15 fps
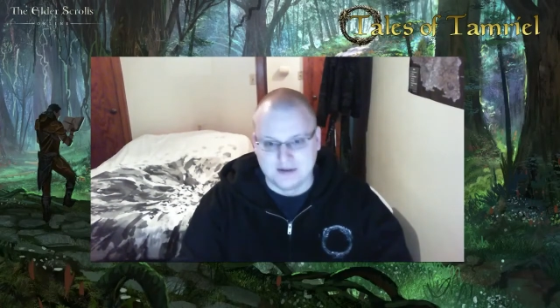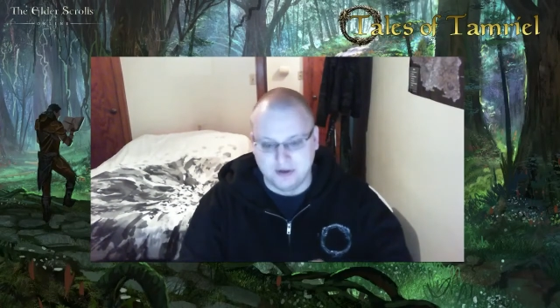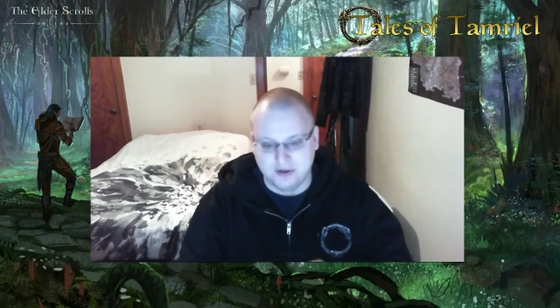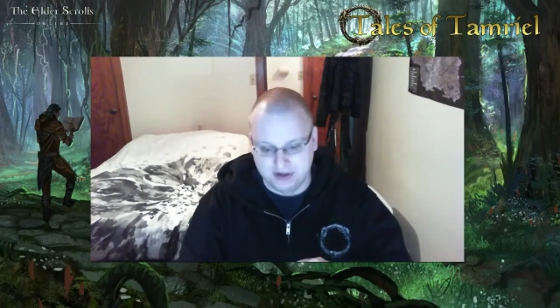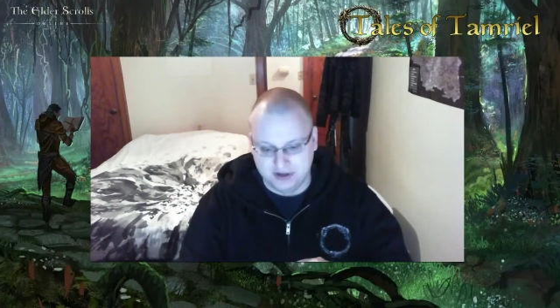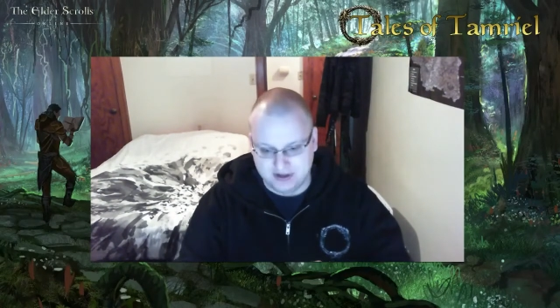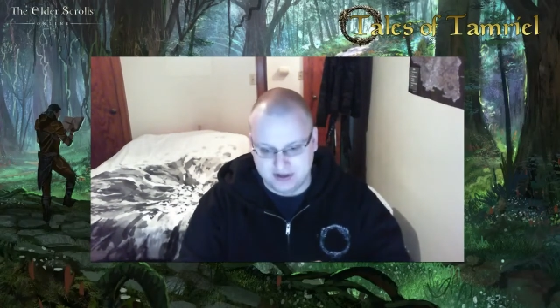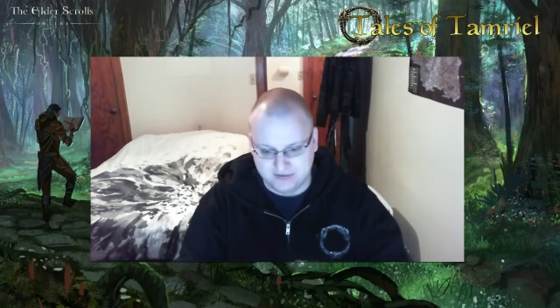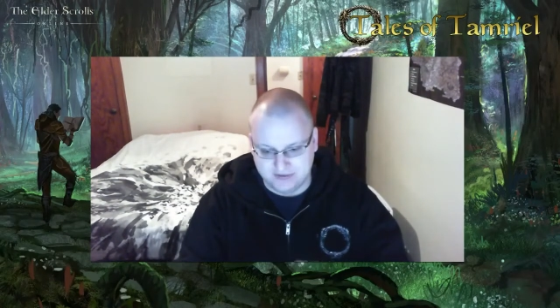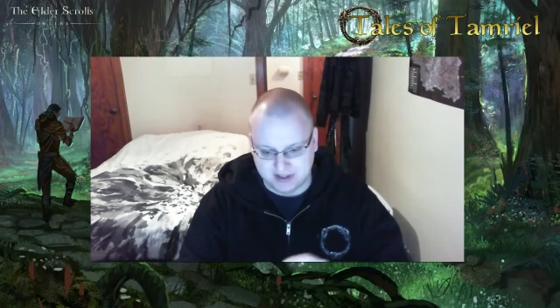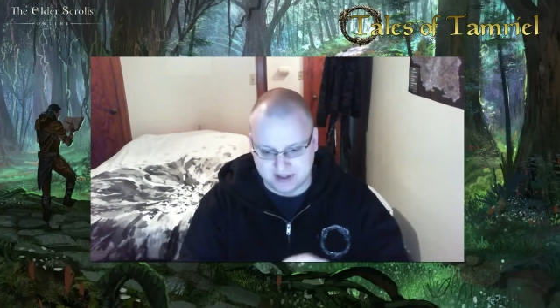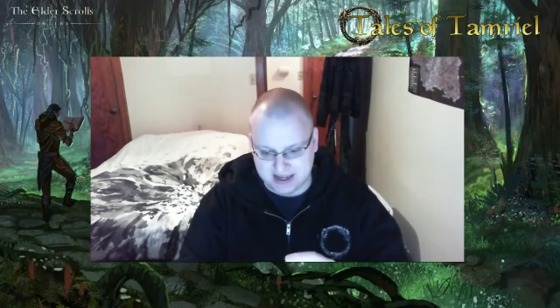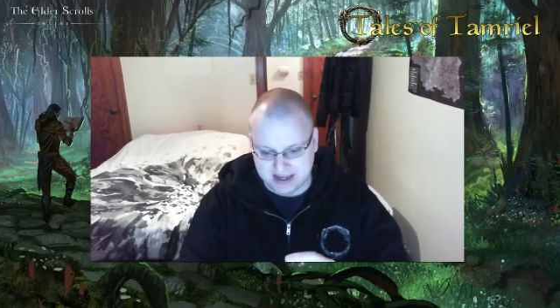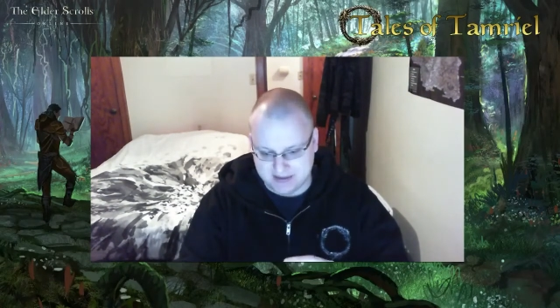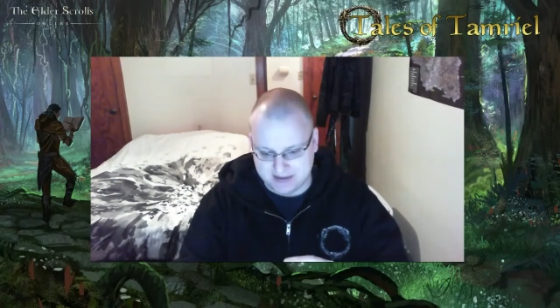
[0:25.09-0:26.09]
it up for the
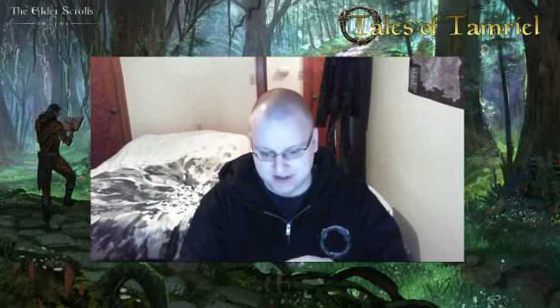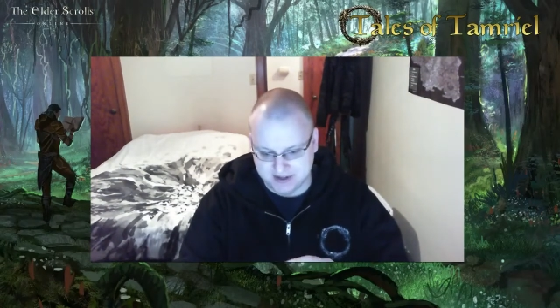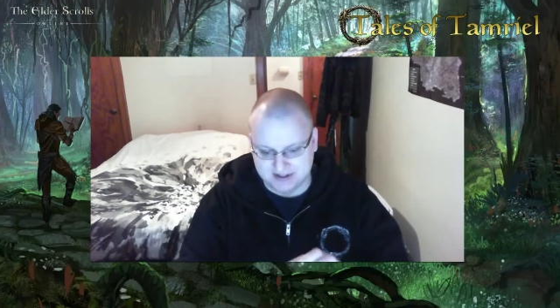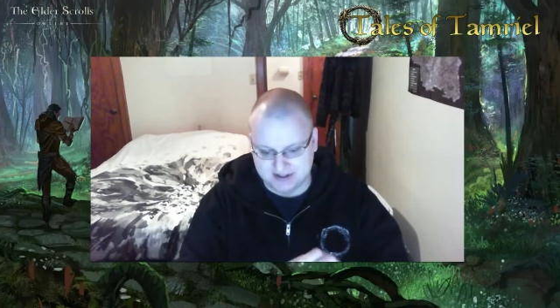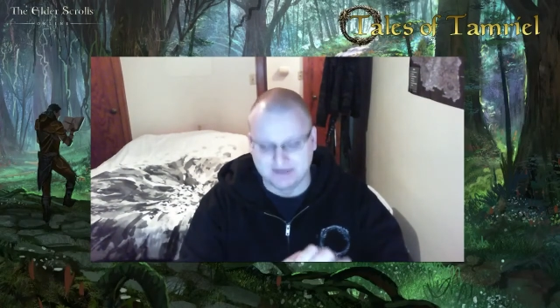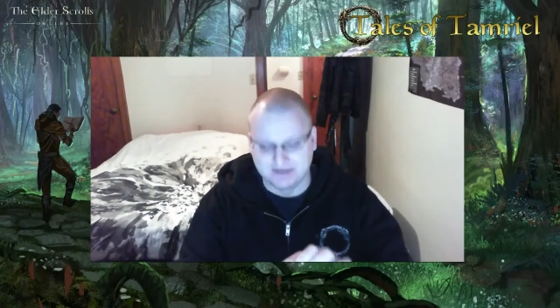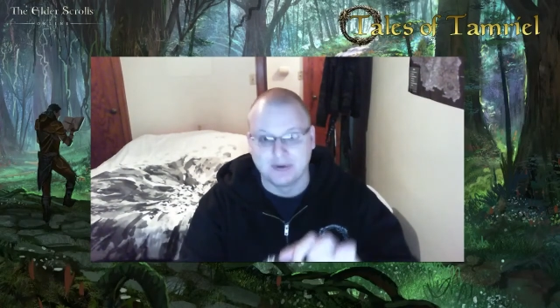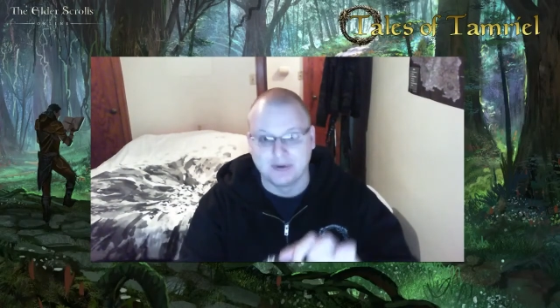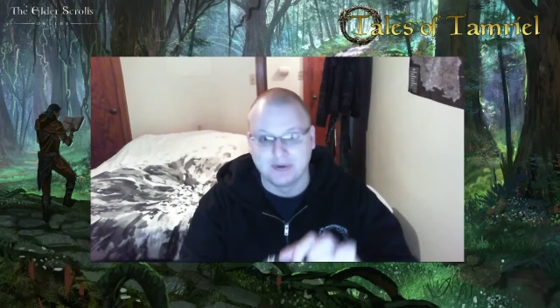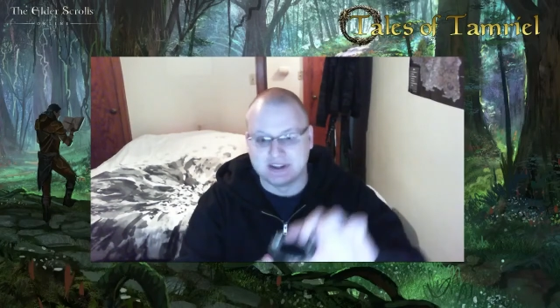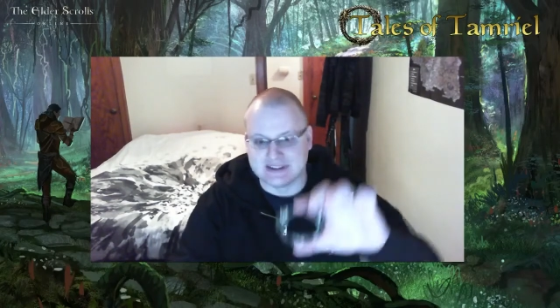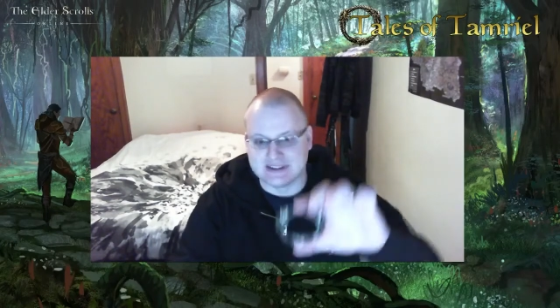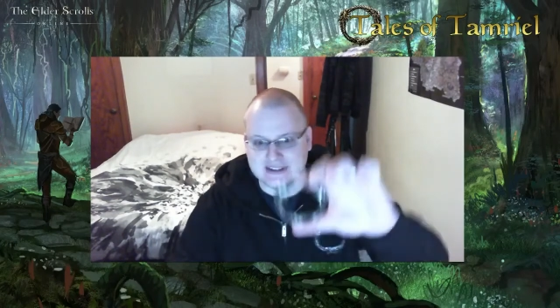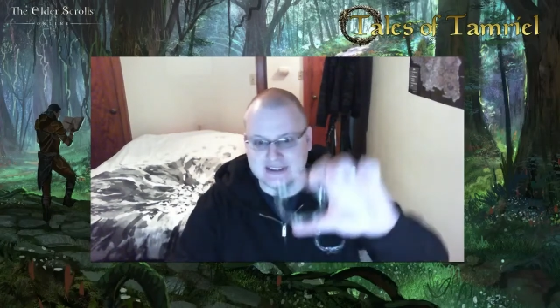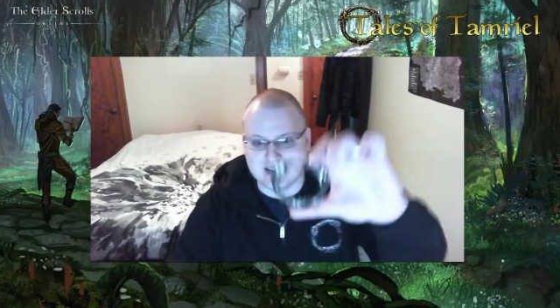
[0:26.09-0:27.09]
camera so everyone can
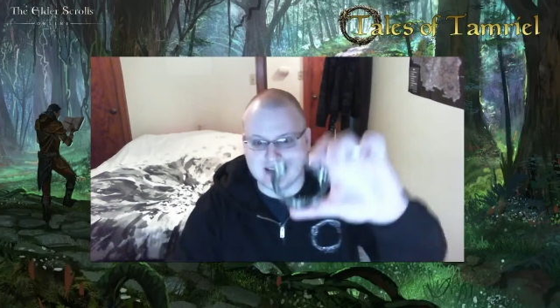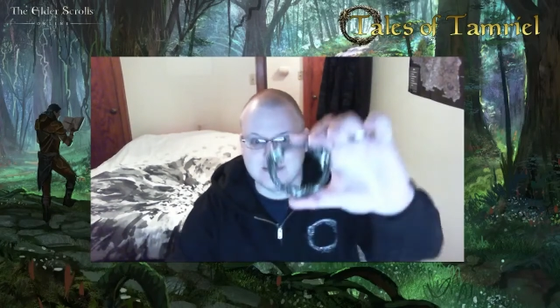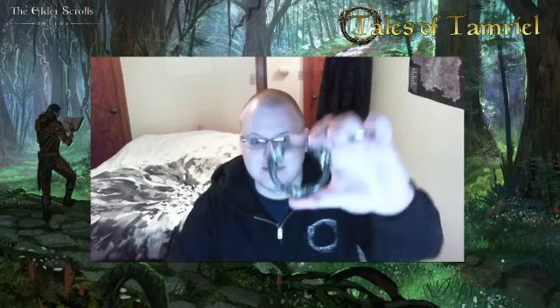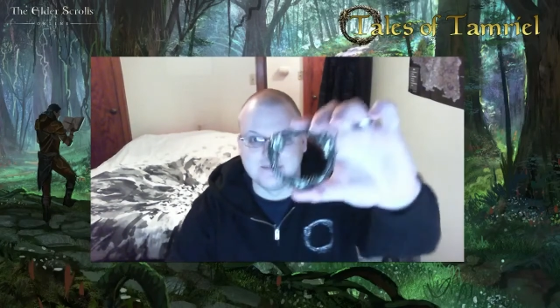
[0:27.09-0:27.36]
see it.